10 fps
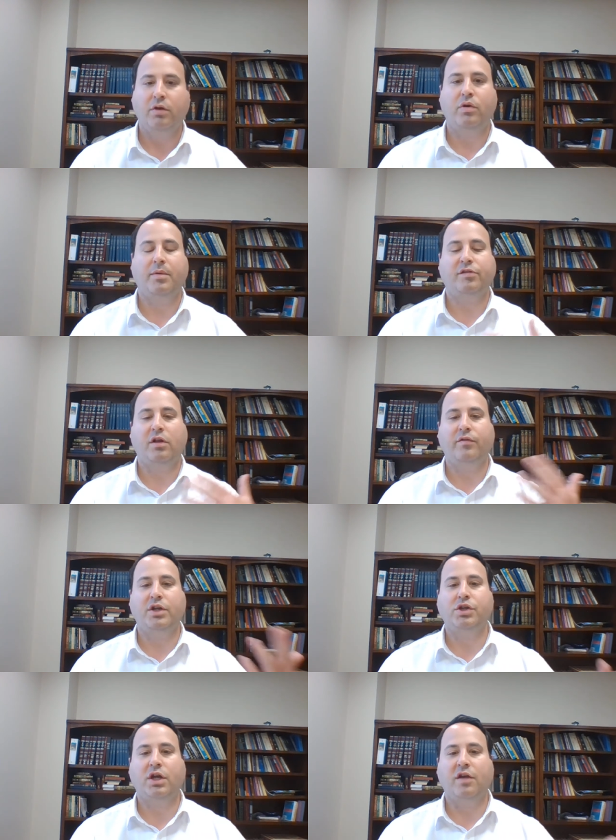Rabbi
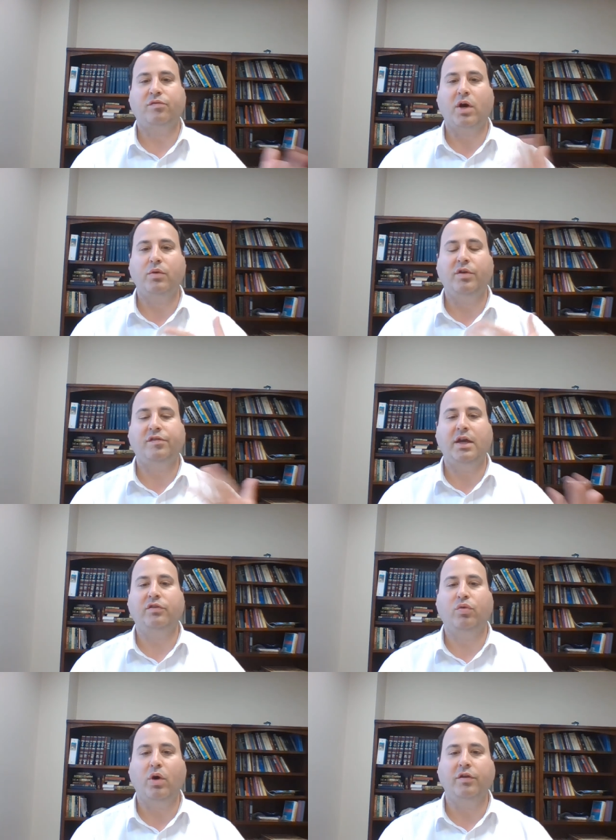Soloveitchik asks, why do we say
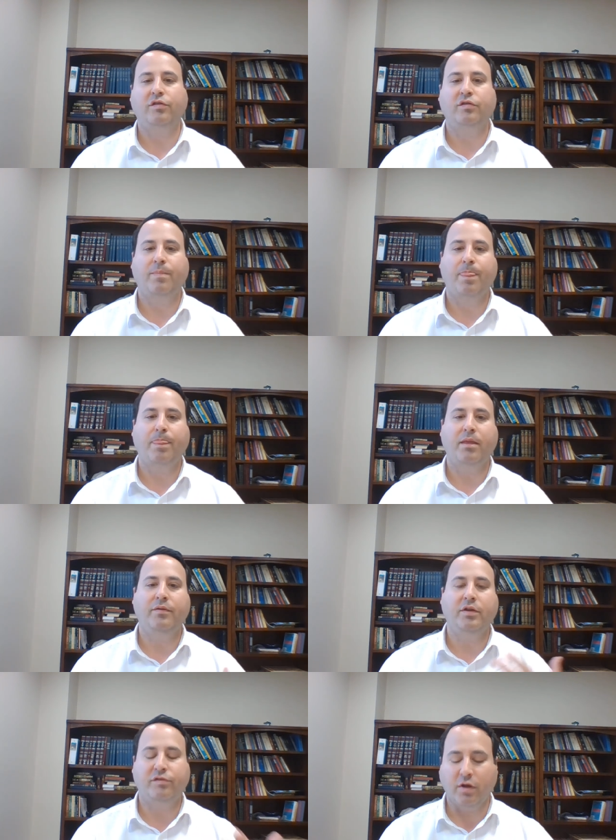it twice in
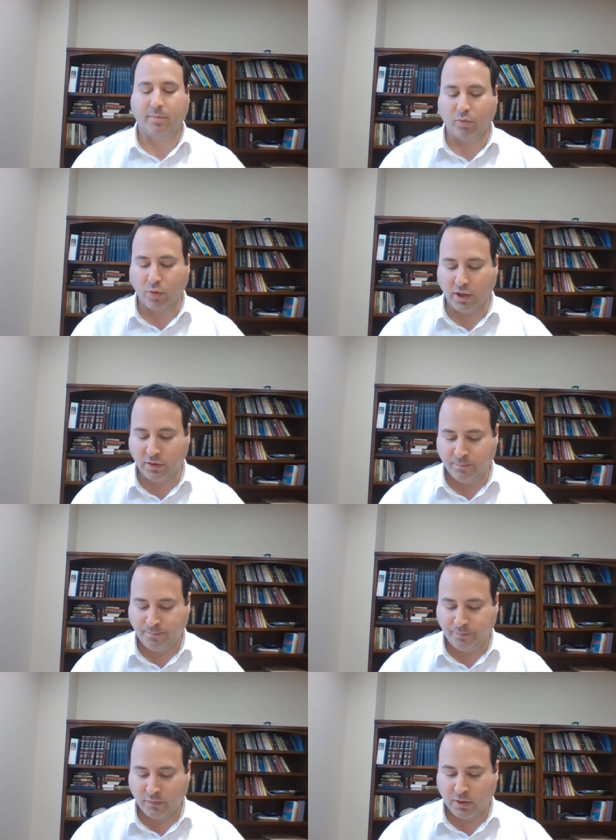this double way?
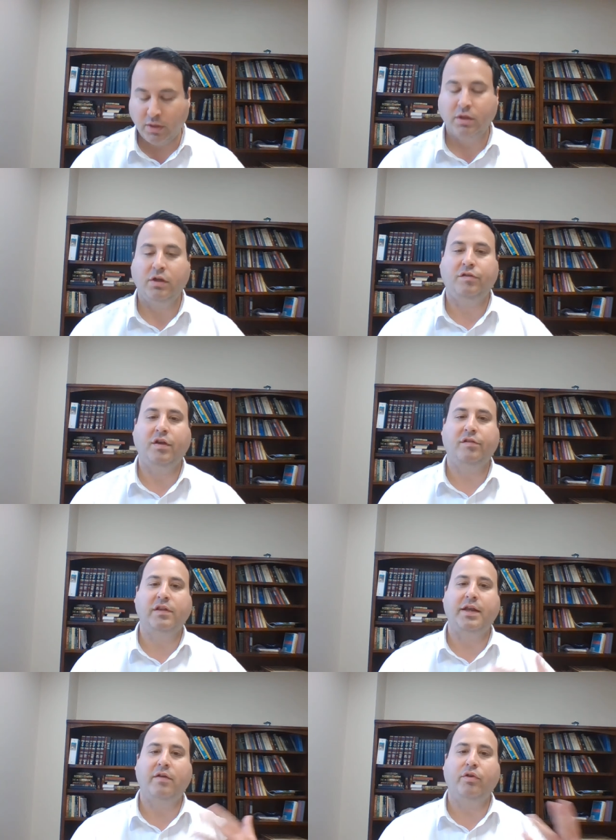He says,
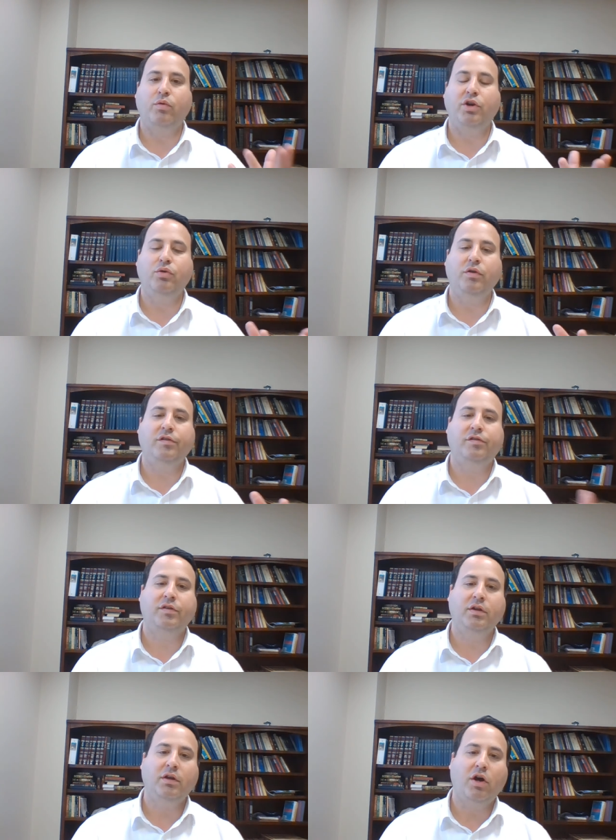let everyone who is
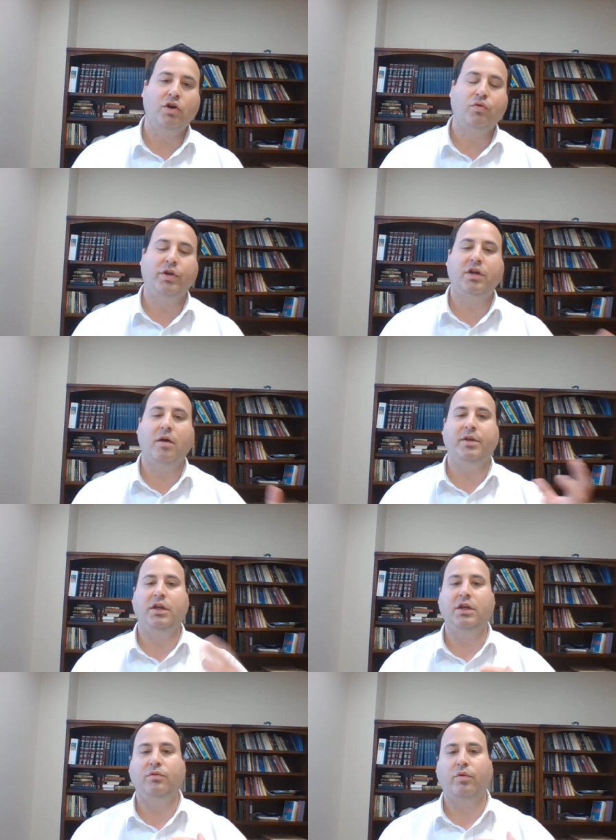hungry come and
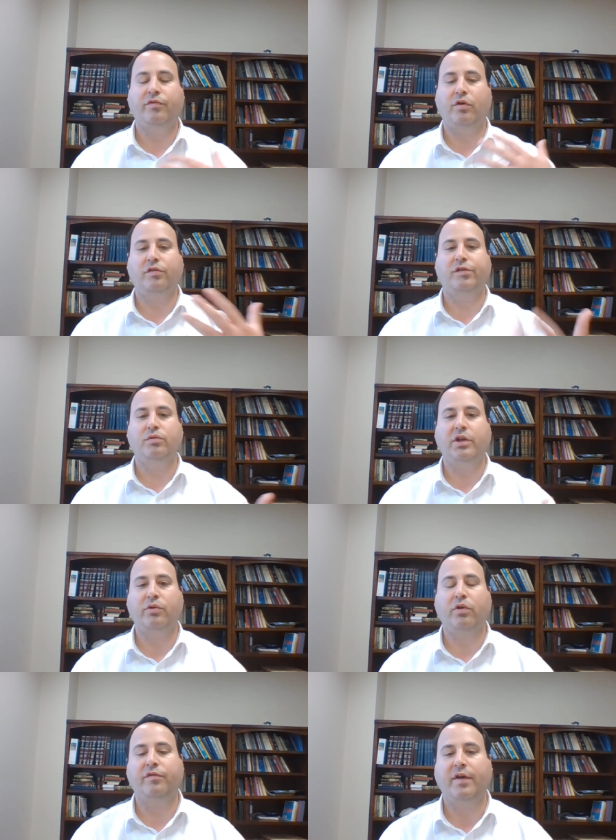eat refers to
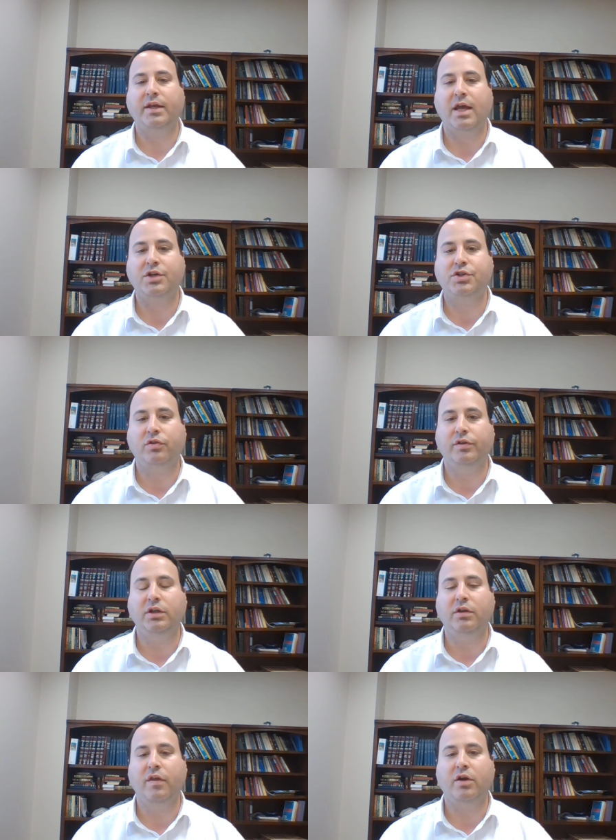literal financial
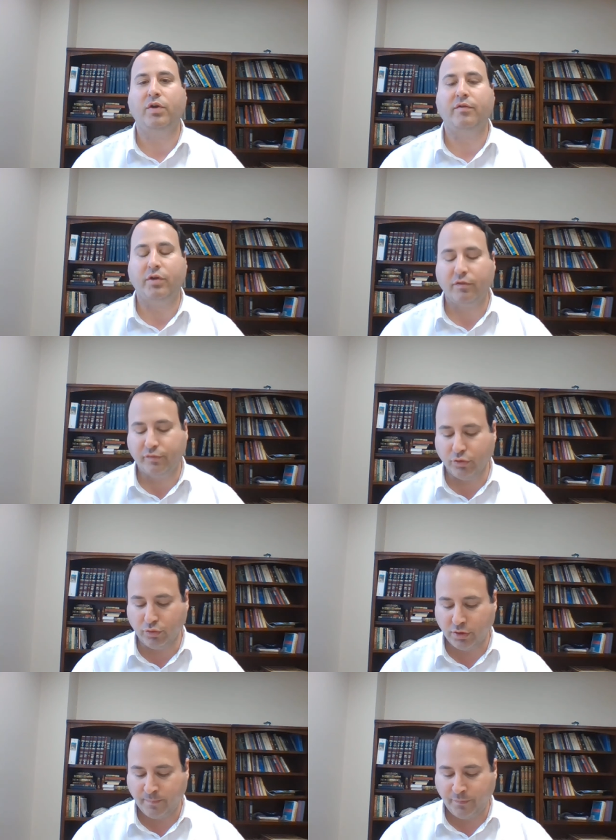need. They don't have enough
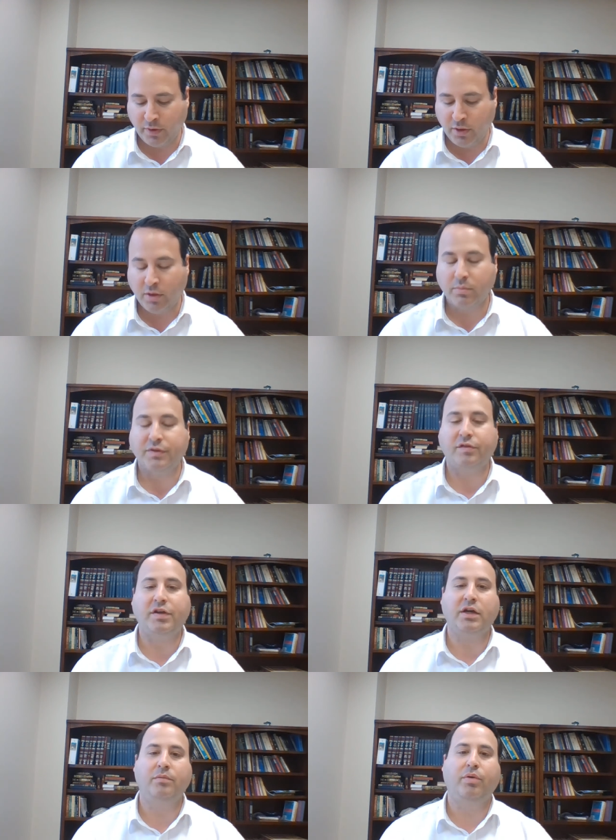food. But the
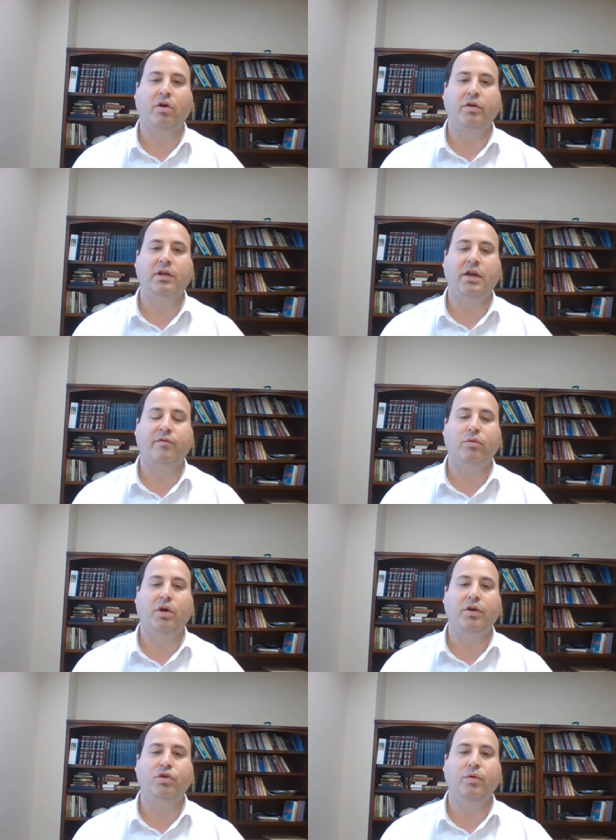second part, let
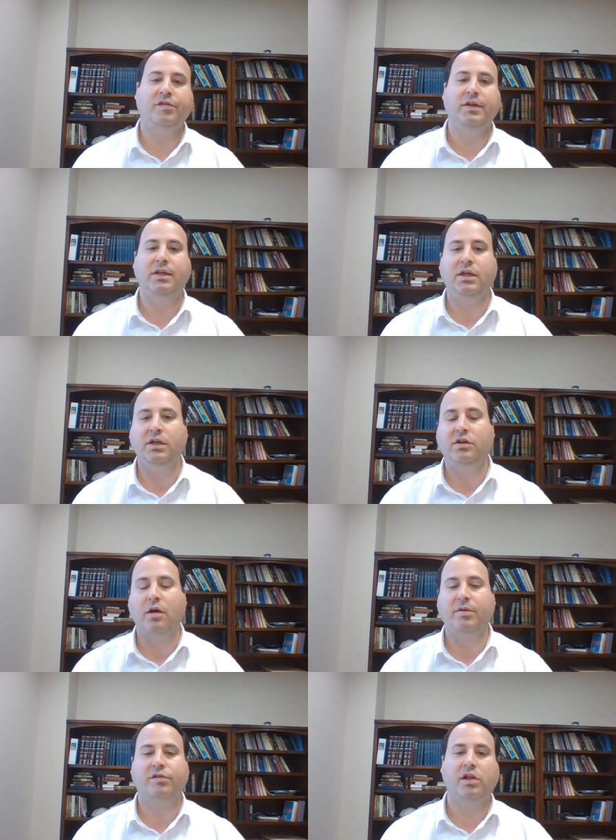everyone who is in need
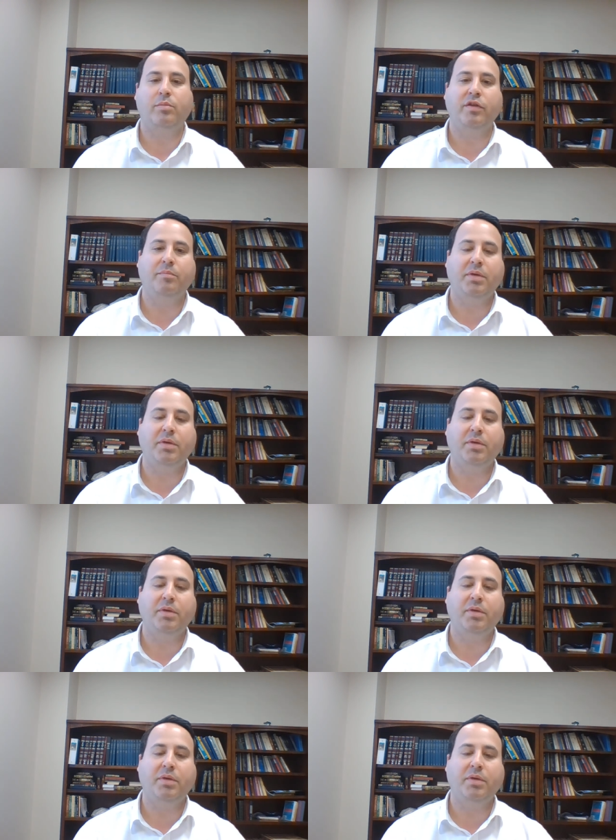come and celebrate the